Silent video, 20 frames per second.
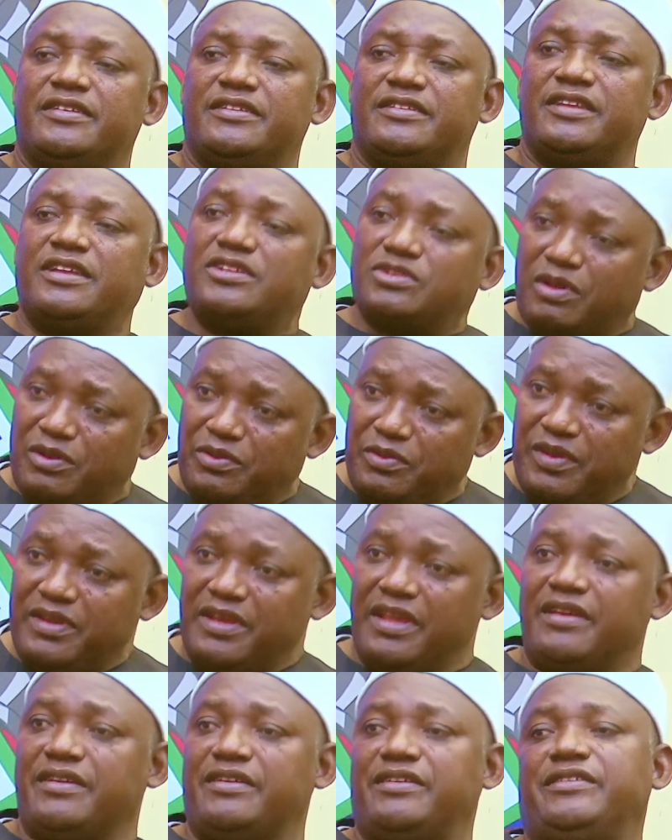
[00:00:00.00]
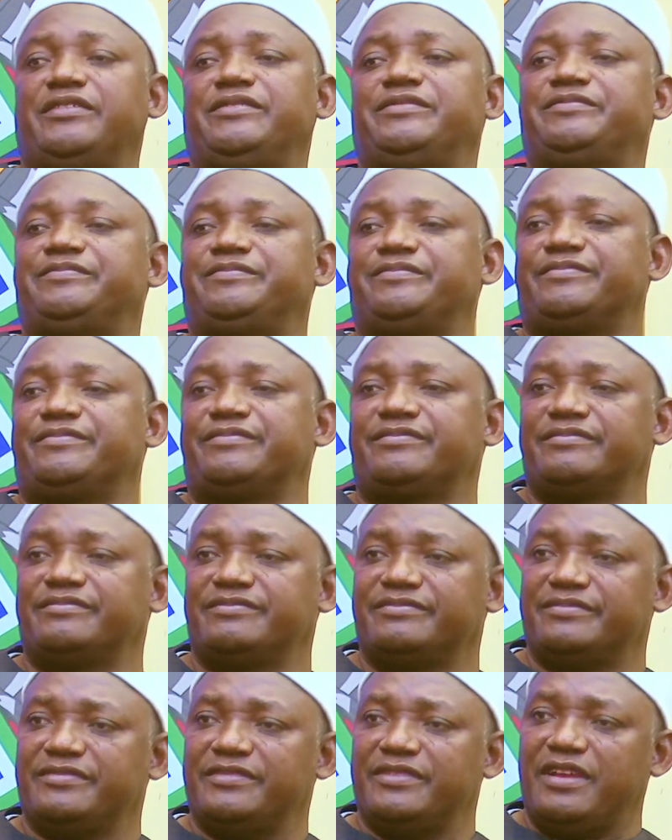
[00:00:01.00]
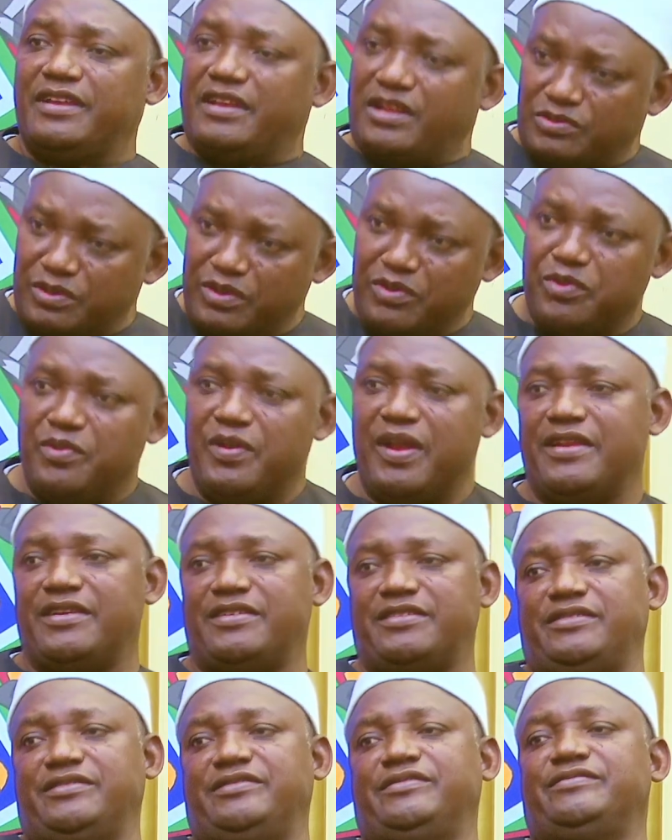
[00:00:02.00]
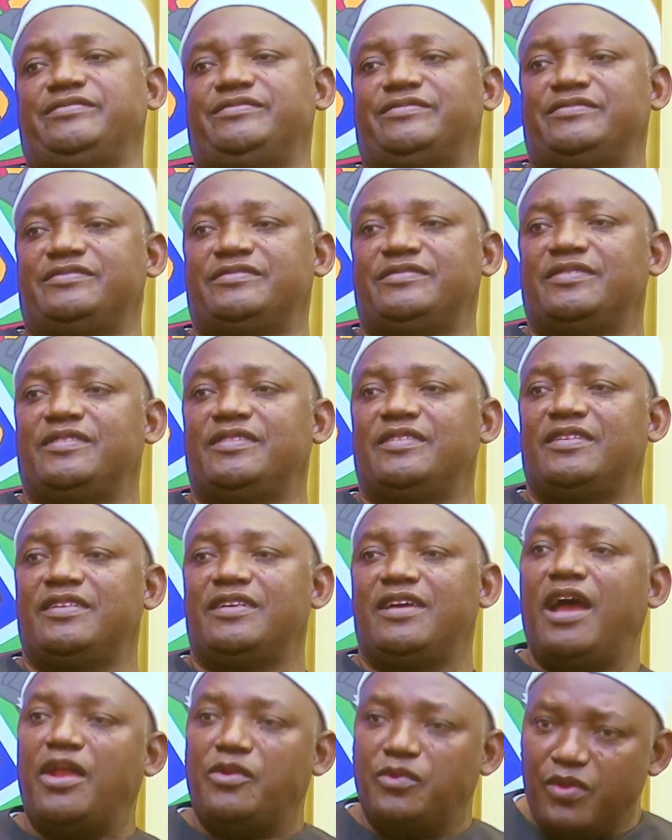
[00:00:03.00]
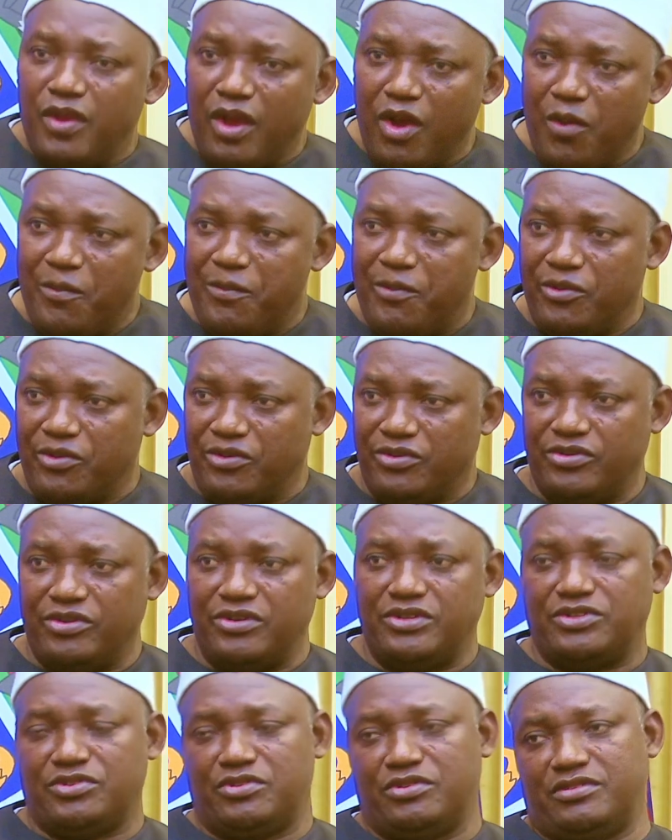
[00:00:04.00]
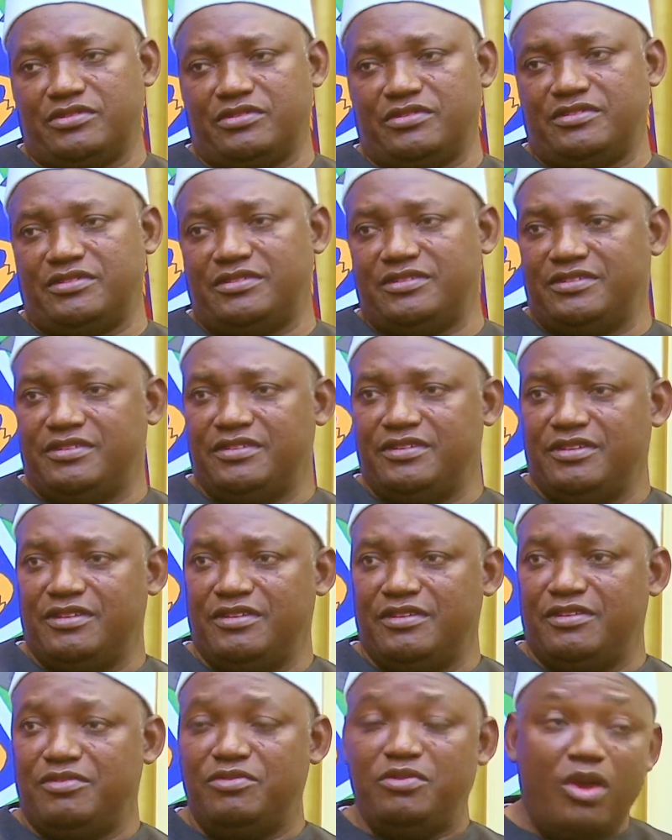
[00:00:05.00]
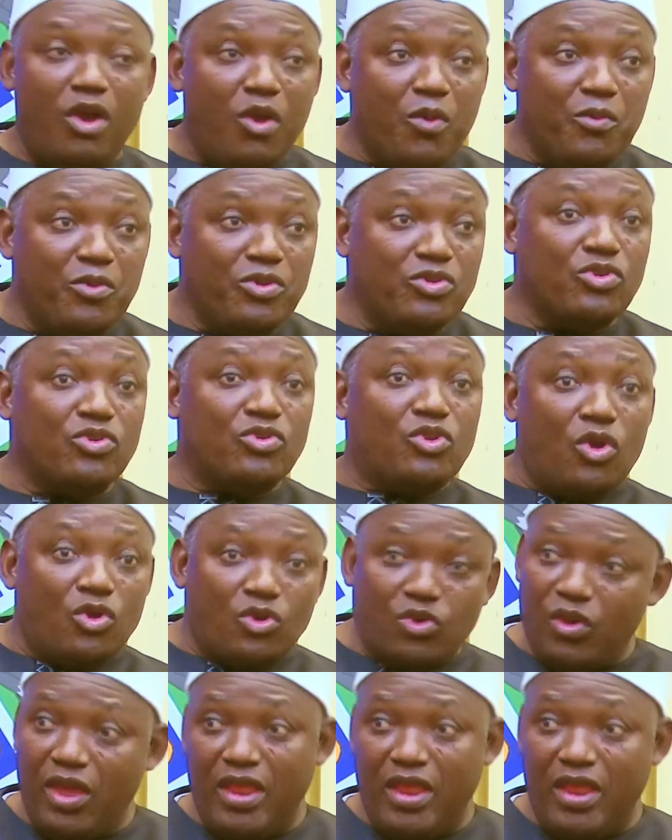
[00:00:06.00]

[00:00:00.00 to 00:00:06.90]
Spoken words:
That's what we think. And that's what we want. And we are open to discussions. We are open to talk to